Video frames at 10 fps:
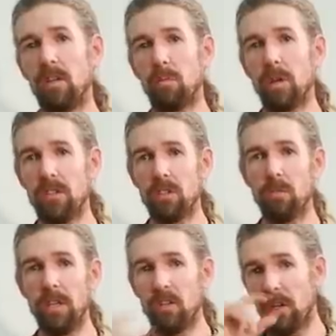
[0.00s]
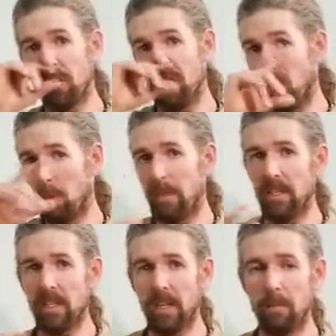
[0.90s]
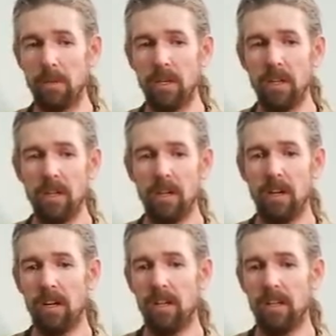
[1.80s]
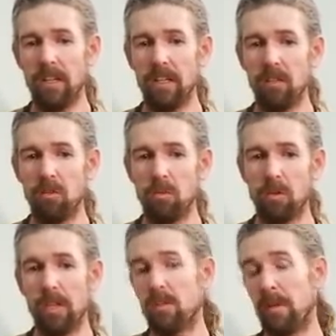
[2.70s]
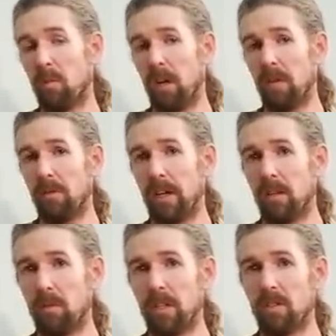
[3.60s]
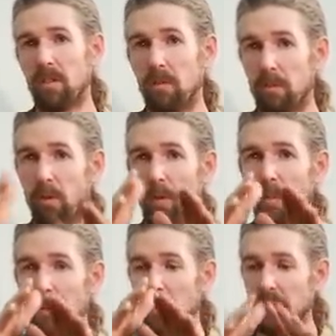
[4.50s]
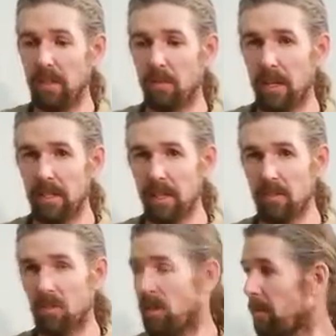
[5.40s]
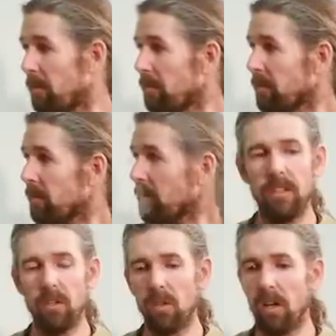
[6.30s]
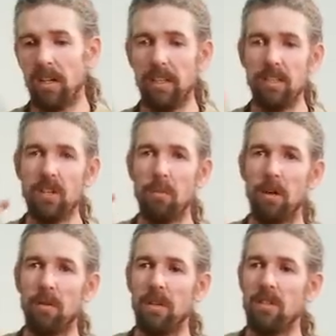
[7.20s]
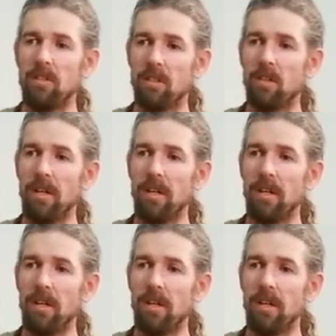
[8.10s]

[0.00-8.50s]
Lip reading: brushy regrowth, you open it up, it creates a big wildfire risk for people that live right downstream. Logging these headwater regions, it